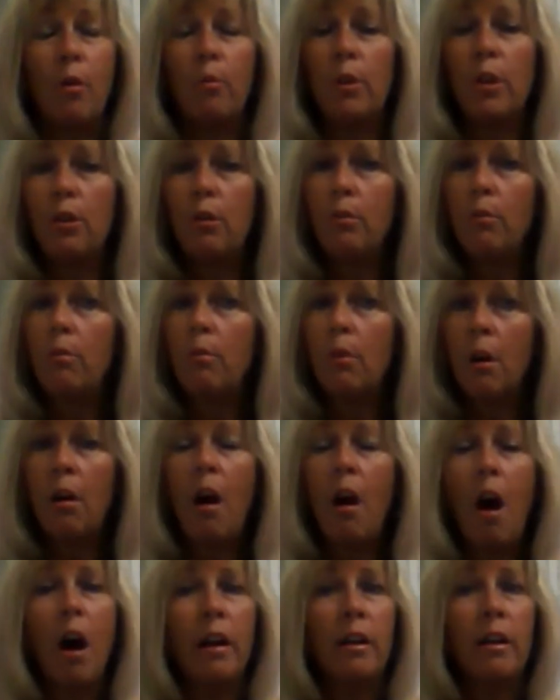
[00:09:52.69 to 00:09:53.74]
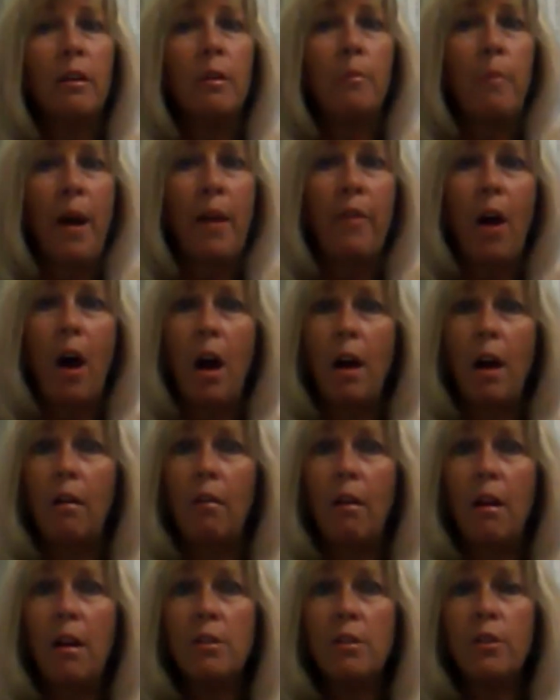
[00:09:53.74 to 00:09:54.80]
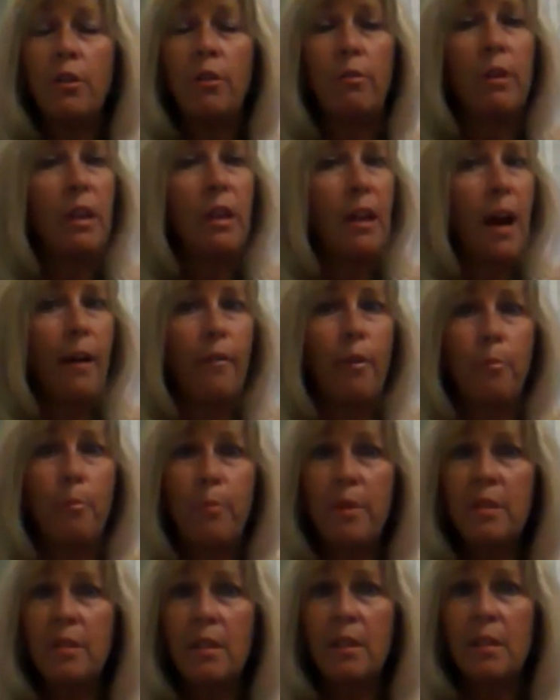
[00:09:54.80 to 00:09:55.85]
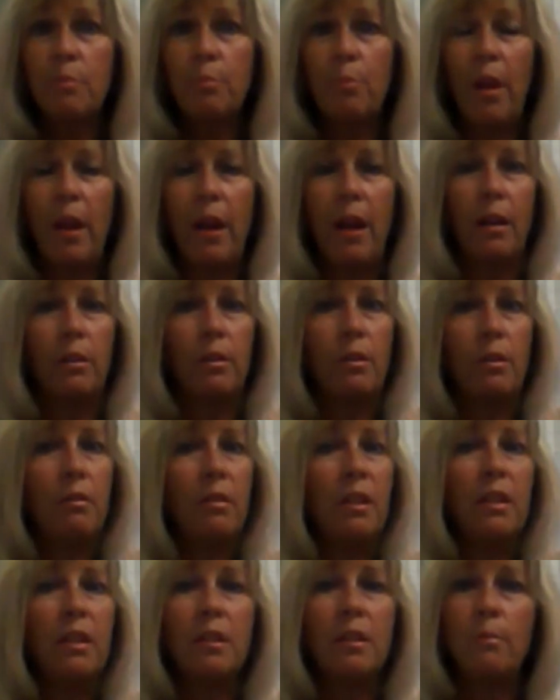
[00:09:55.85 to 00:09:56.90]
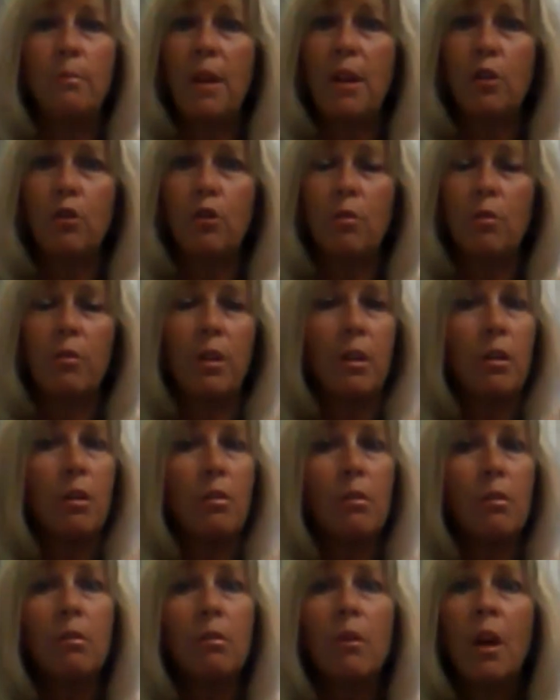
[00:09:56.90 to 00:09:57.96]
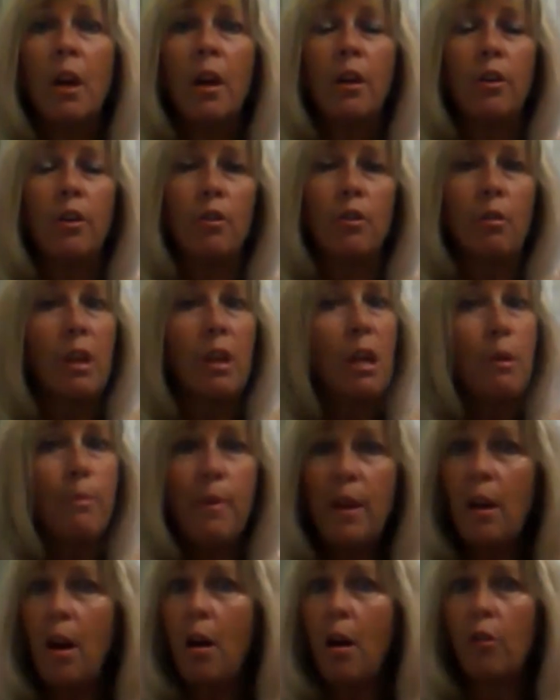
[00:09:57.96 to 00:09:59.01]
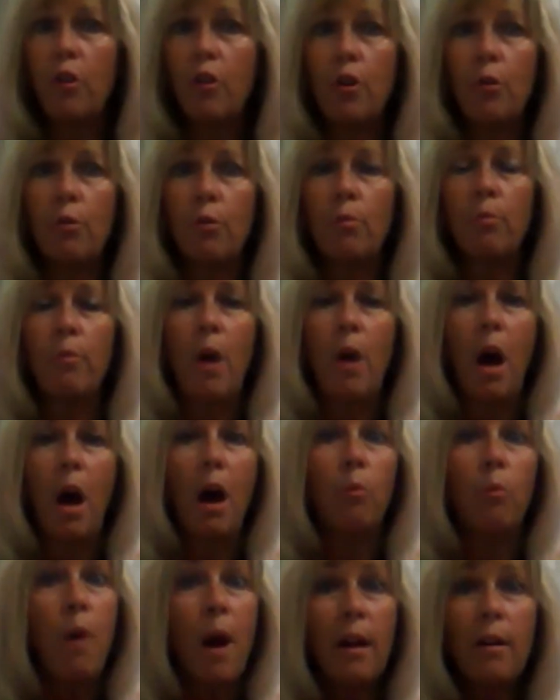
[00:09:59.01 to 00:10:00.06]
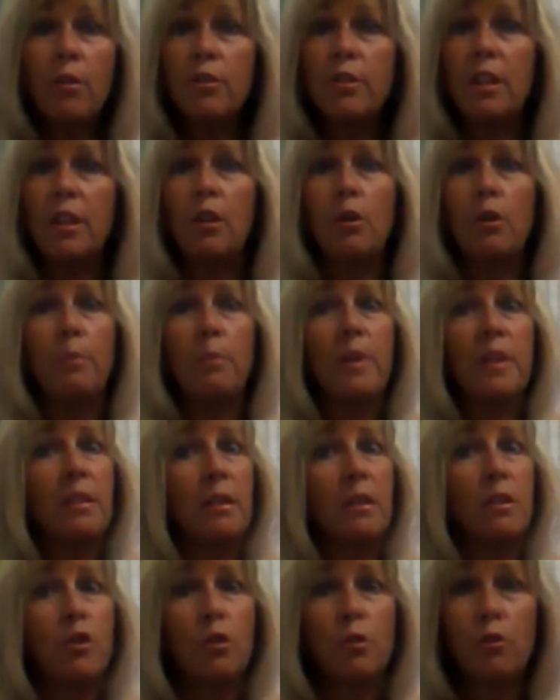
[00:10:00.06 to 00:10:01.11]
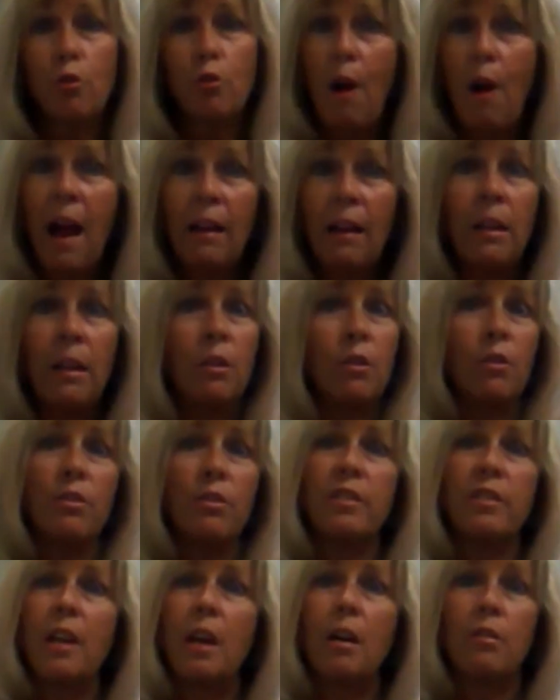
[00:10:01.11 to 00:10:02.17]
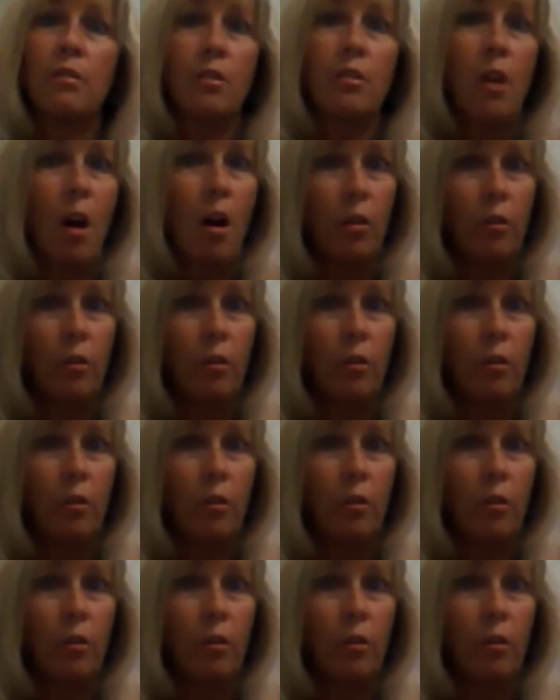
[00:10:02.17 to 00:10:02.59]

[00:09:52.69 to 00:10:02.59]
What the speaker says: When you are audited by the IRS, you need to have a business plan. You need to make sure that you're keeping all your records in your business. You're tracking your sales